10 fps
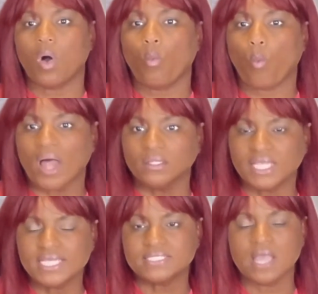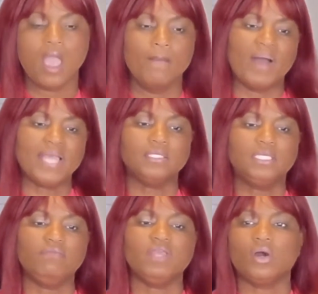wellness by
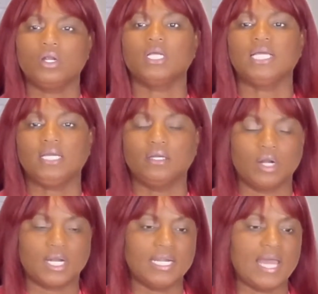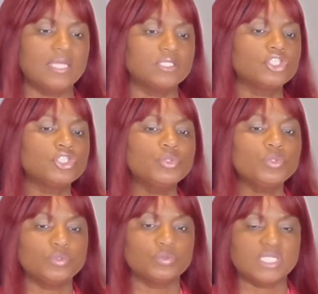giving our clients
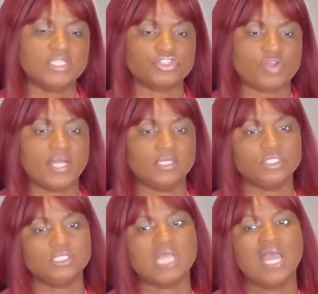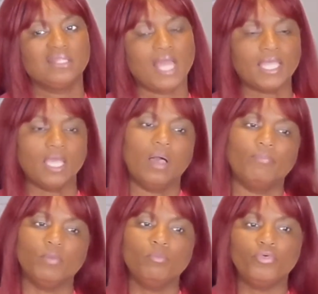tools and strategies that can help
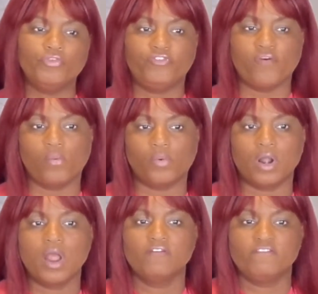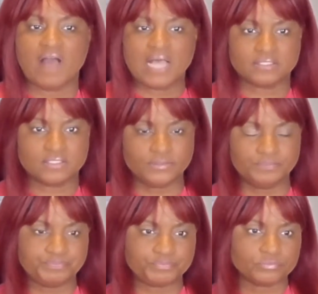them move forward faster,
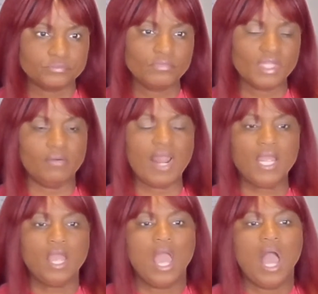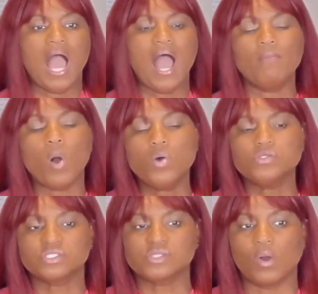right?
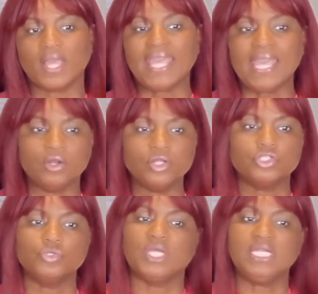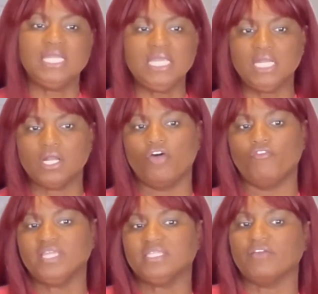Also cater to the need of
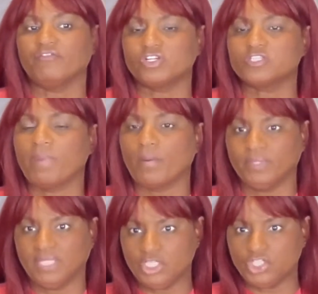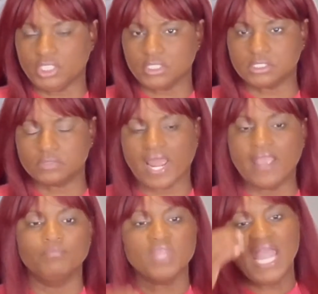a diverse populations,
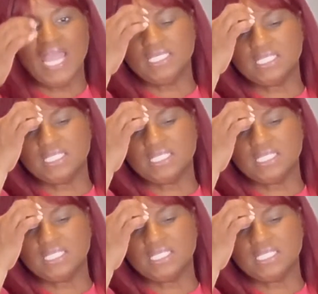right? And it